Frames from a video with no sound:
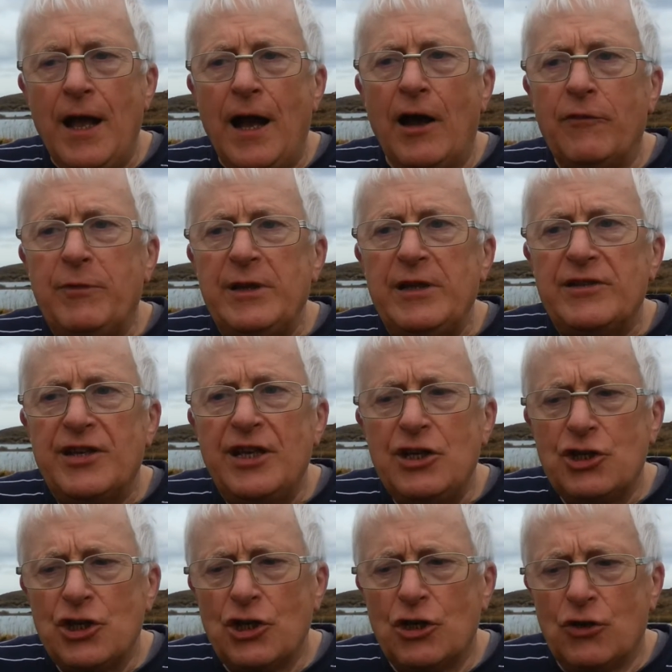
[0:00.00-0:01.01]
I've been
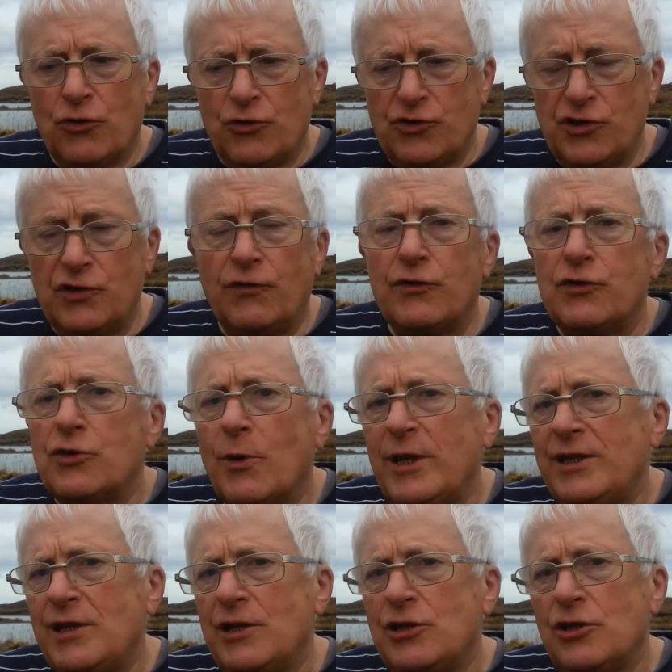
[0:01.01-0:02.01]
teaching courses for
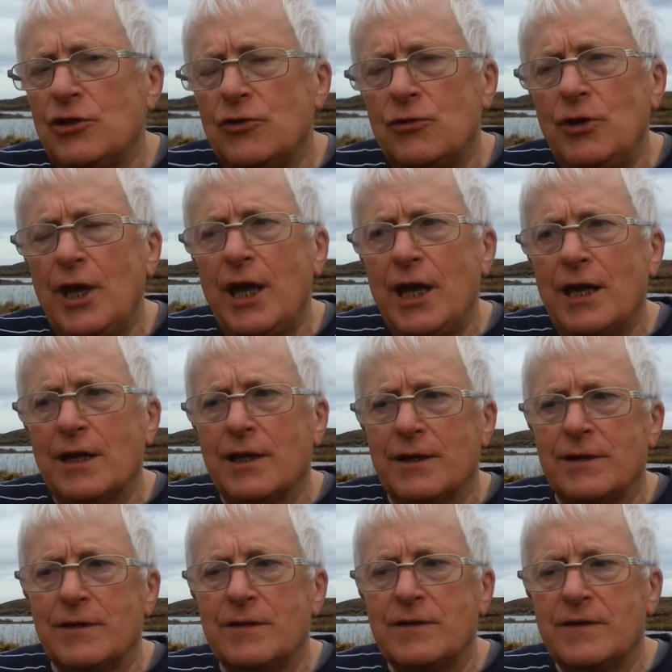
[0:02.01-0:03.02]
22
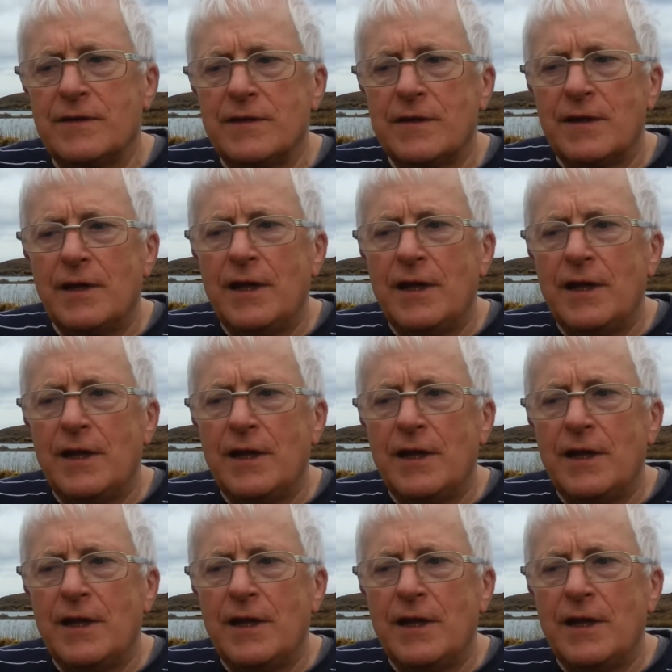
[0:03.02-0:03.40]
years,